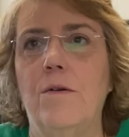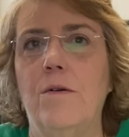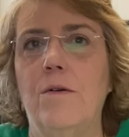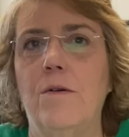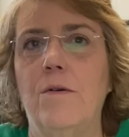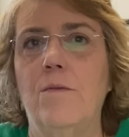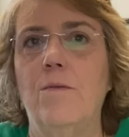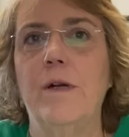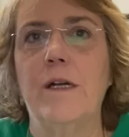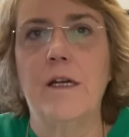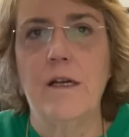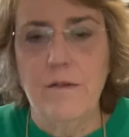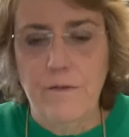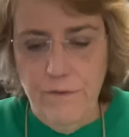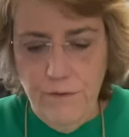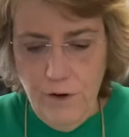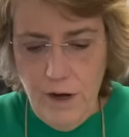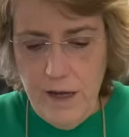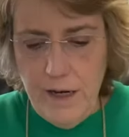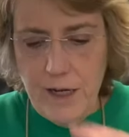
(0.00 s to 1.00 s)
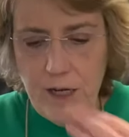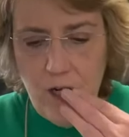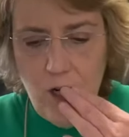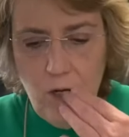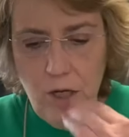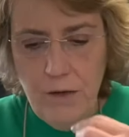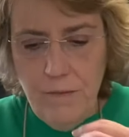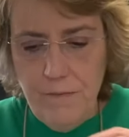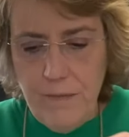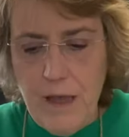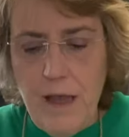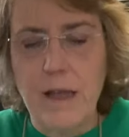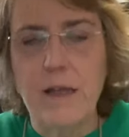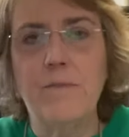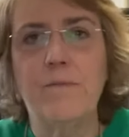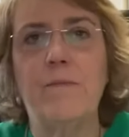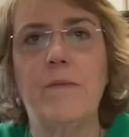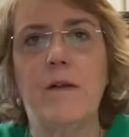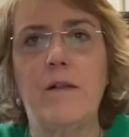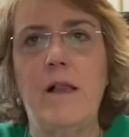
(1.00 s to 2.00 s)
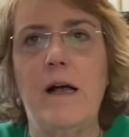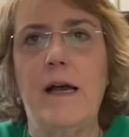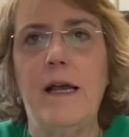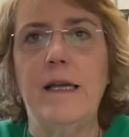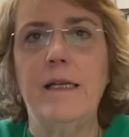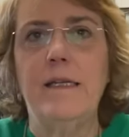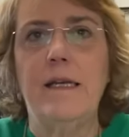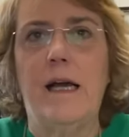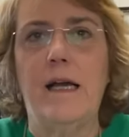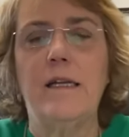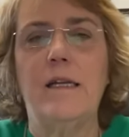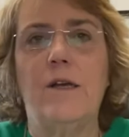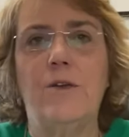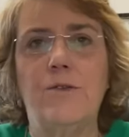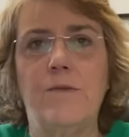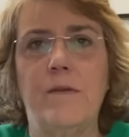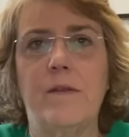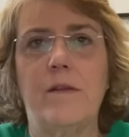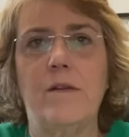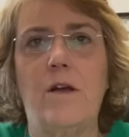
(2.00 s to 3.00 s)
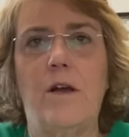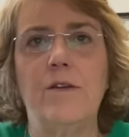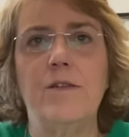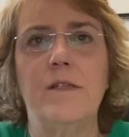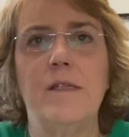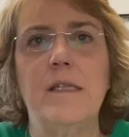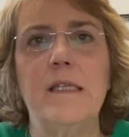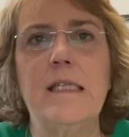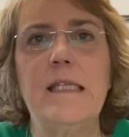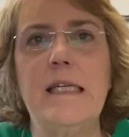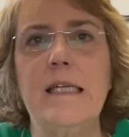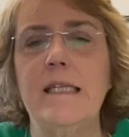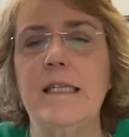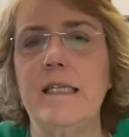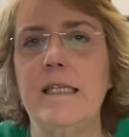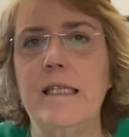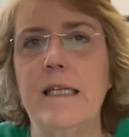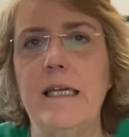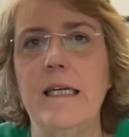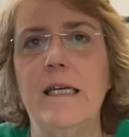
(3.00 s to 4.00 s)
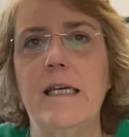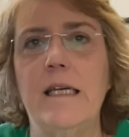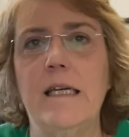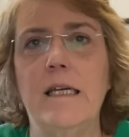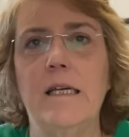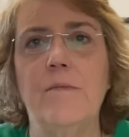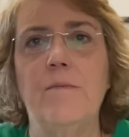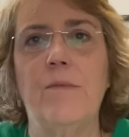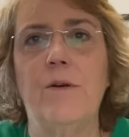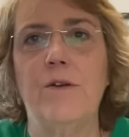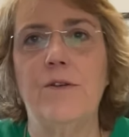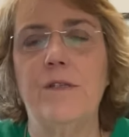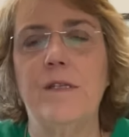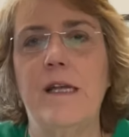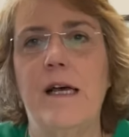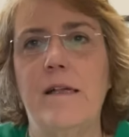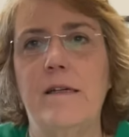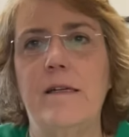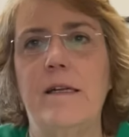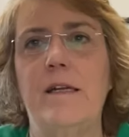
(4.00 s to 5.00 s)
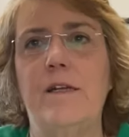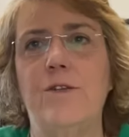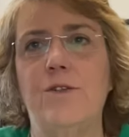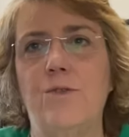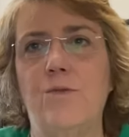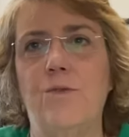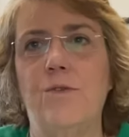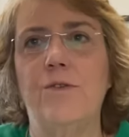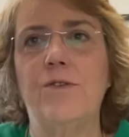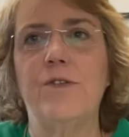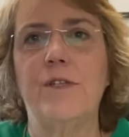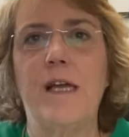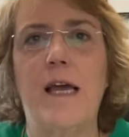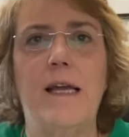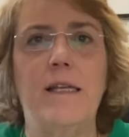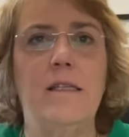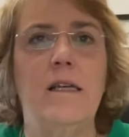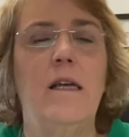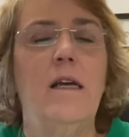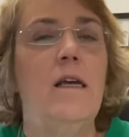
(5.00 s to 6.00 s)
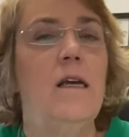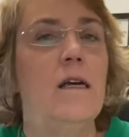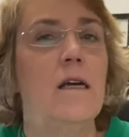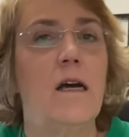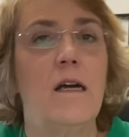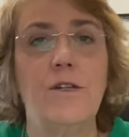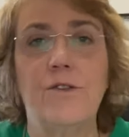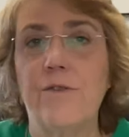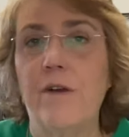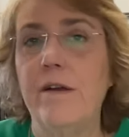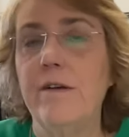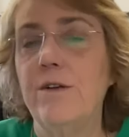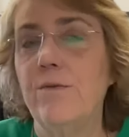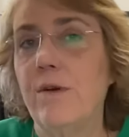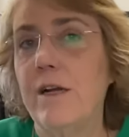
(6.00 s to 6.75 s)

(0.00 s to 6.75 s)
When confronted, a client diagnosed with narcissistic personality disorder states, contrary to what